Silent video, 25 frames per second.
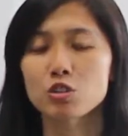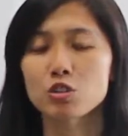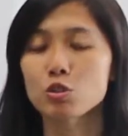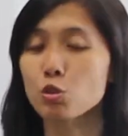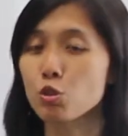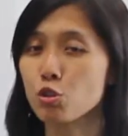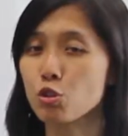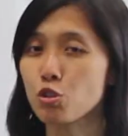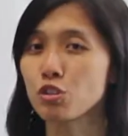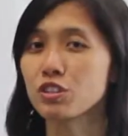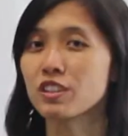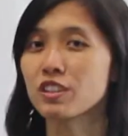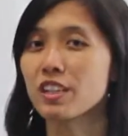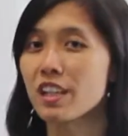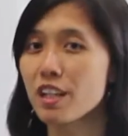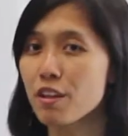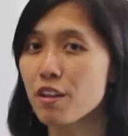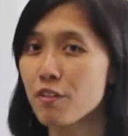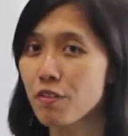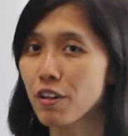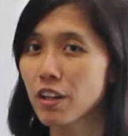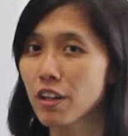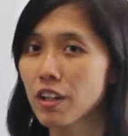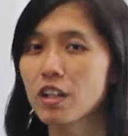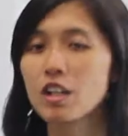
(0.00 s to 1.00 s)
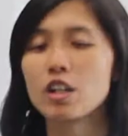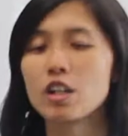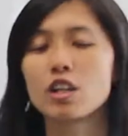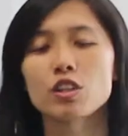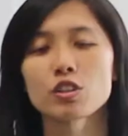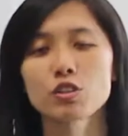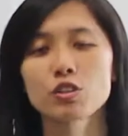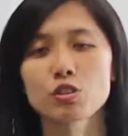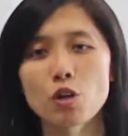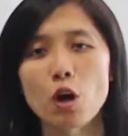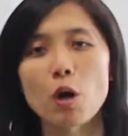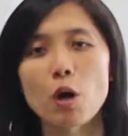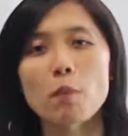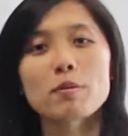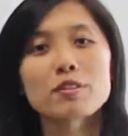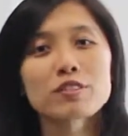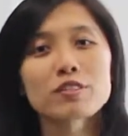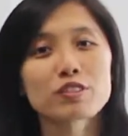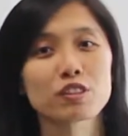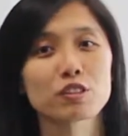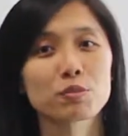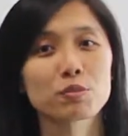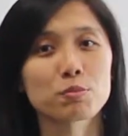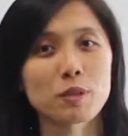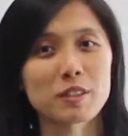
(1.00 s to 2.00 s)
you should deliver your
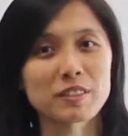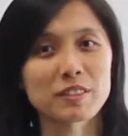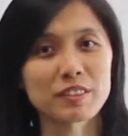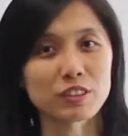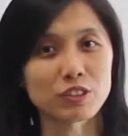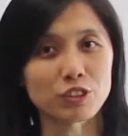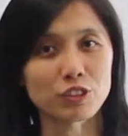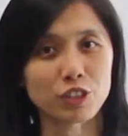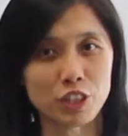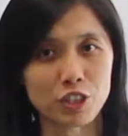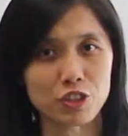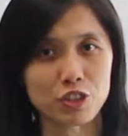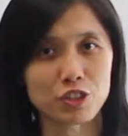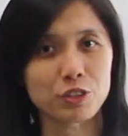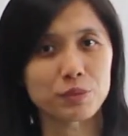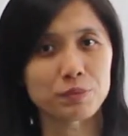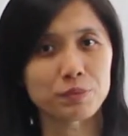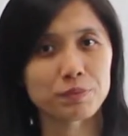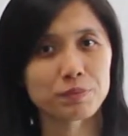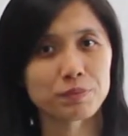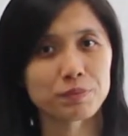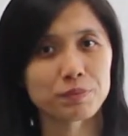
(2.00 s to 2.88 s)
business presentation.